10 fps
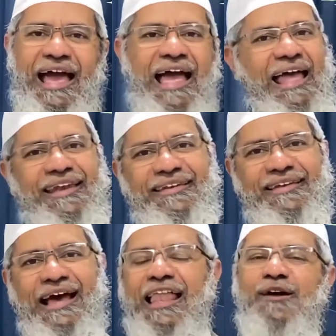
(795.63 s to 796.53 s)

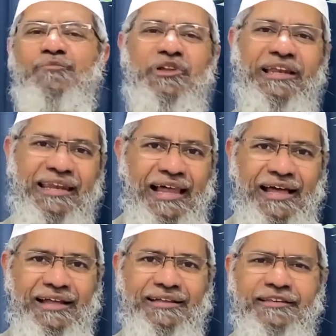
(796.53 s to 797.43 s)
And
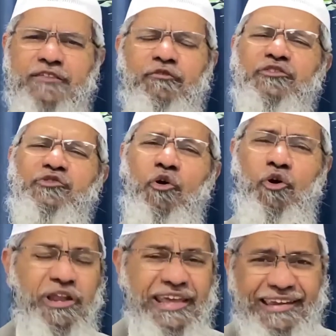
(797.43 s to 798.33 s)
alhamdulillah, this was the
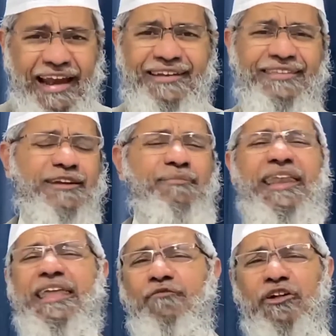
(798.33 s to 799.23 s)
only criteria. The
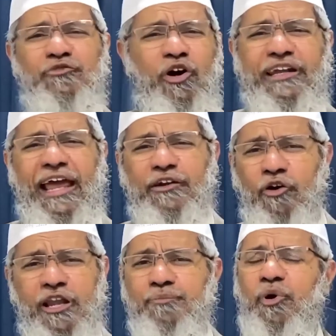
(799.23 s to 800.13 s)
remaining was not
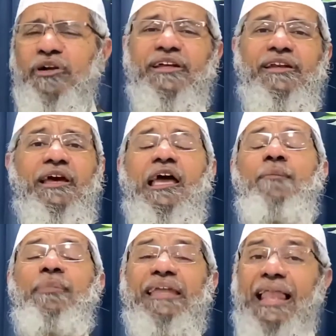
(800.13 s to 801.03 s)
at all important.
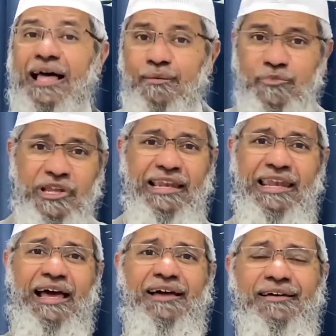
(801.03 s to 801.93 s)
But
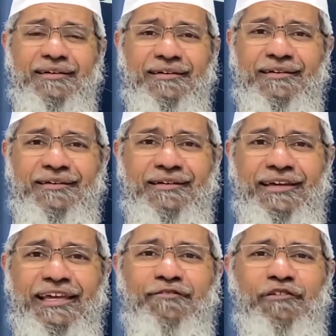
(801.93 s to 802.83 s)
alhamdulillah,
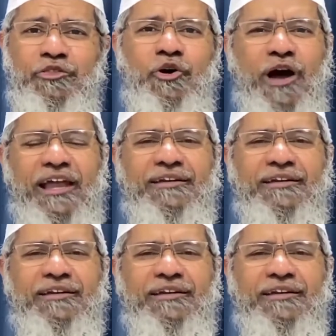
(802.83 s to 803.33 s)
even though